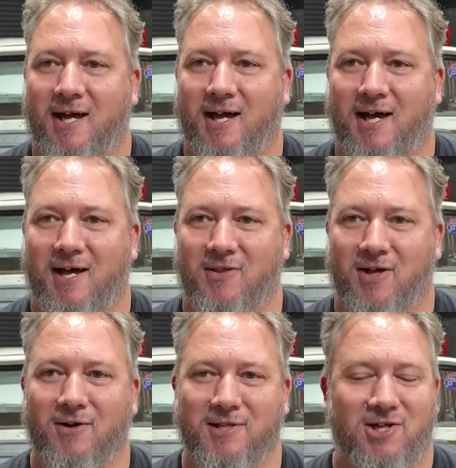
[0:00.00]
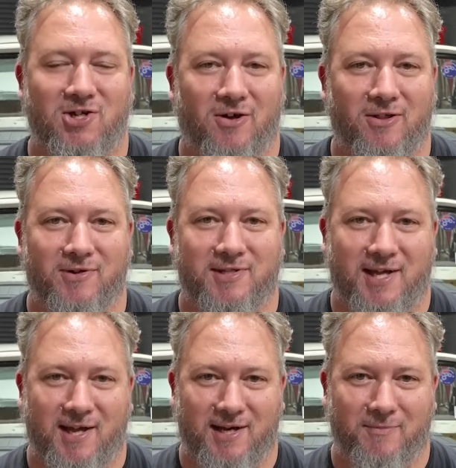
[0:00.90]
the Aussie dollar has
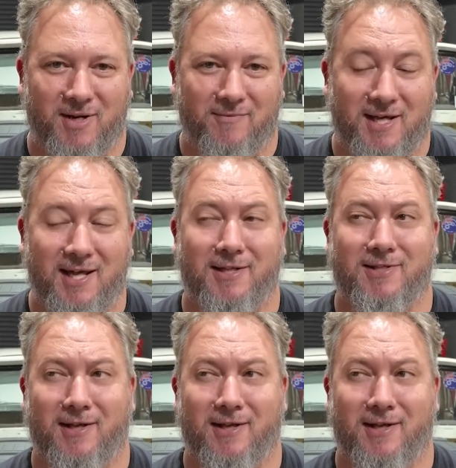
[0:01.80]
taken a bit of a hit.